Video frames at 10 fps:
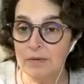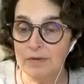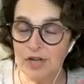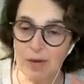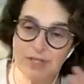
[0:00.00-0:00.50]

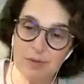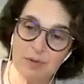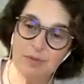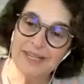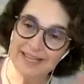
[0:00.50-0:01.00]
jobs that
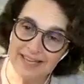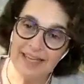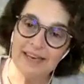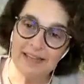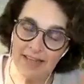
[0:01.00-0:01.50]
would really,
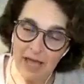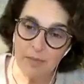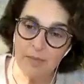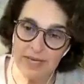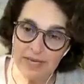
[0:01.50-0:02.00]
again, allow
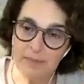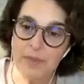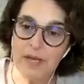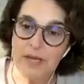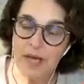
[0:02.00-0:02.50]
me
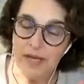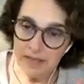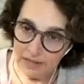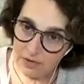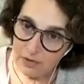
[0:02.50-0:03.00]
a
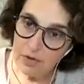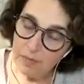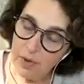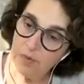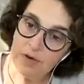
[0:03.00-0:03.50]
clinical
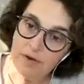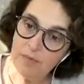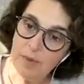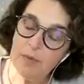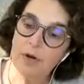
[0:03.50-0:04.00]
component
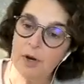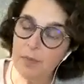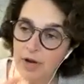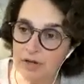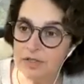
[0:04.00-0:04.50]
of my work,
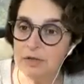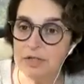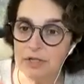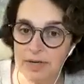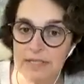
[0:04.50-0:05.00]
but also
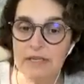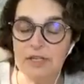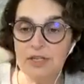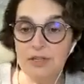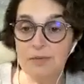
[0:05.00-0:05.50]
a
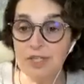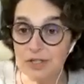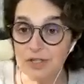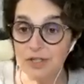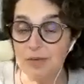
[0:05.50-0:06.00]
translational and
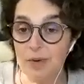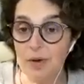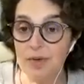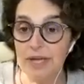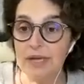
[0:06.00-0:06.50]
research
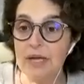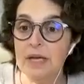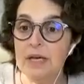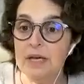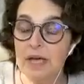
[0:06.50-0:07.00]
component.
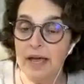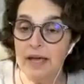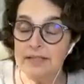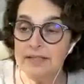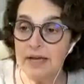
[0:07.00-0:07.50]

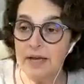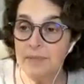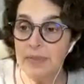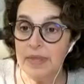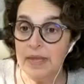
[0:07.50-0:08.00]
And
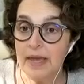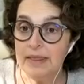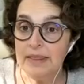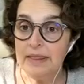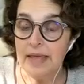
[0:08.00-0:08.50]

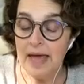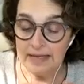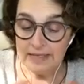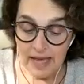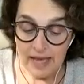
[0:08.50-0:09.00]
at
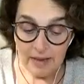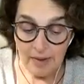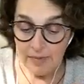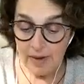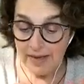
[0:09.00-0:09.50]
that time,
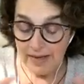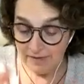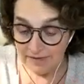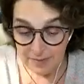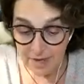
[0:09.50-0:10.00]
I
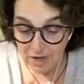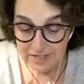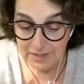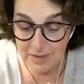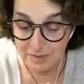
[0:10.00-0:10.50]
have to be
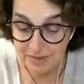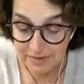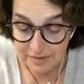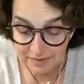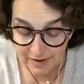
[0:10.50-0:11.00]
honest, when I was
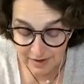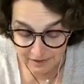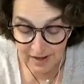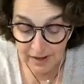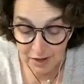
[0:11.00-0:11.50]
a
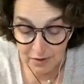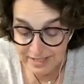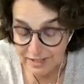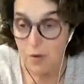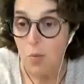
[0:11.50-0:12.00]
fellow,
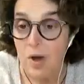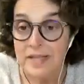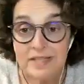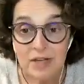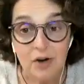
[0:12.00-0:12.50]
I saw
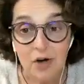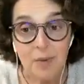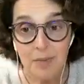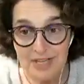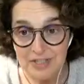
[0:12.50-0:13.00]
one
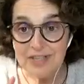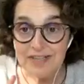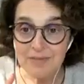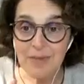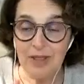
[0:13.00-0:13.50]
sarcoma patient
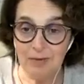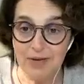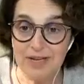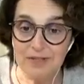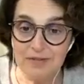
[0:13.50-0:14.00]
in my
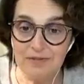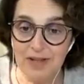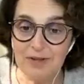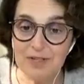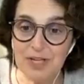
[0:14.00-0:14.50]
3 years of
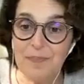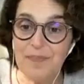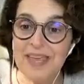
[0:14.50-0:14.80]
fellowship.